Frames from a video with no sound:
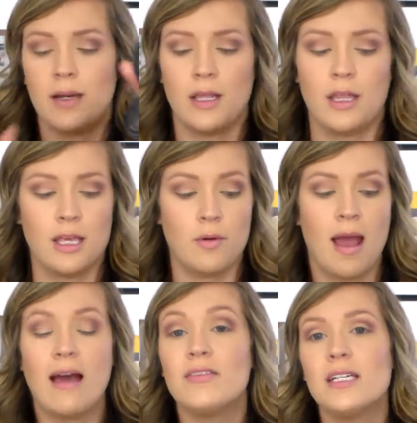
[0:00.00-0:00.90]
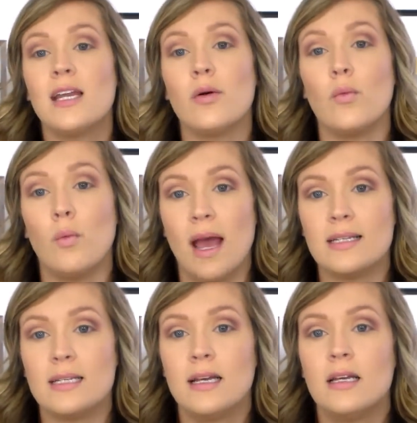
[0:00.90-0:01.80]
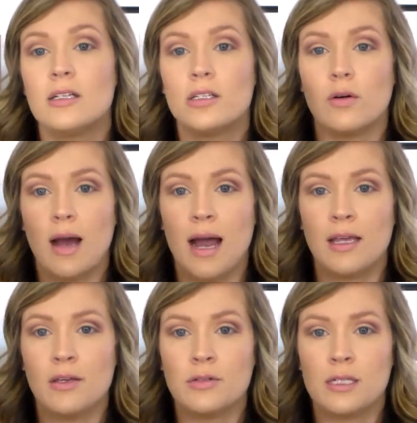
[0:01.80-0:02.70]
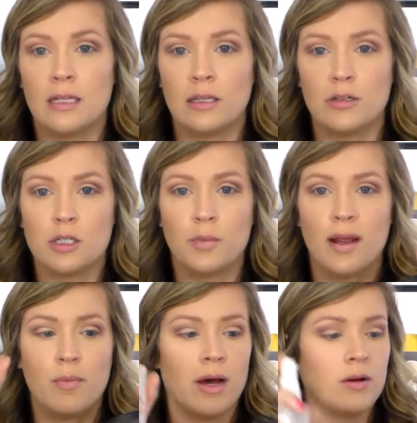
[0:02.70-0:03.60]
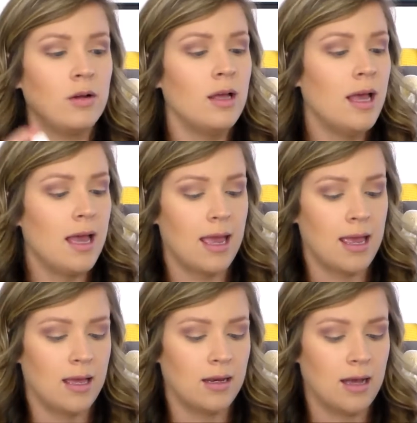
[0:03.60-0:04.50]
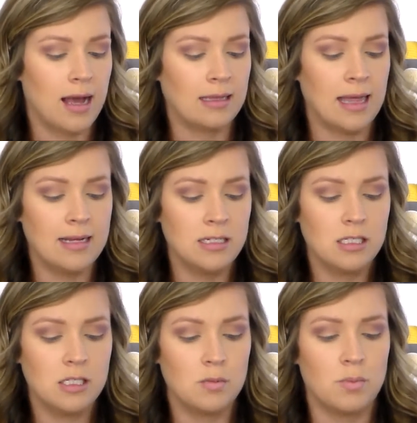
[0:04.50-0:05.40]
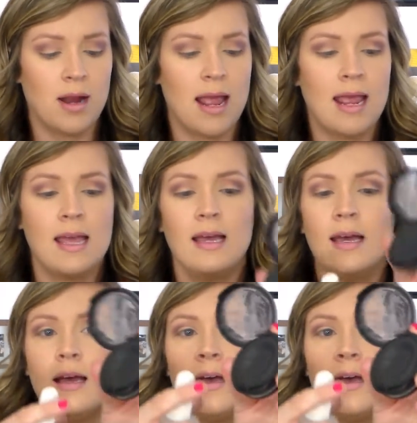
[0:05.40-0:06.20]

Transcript: anything. You have to get it wet. So I use a little spray bottle, and I like to spray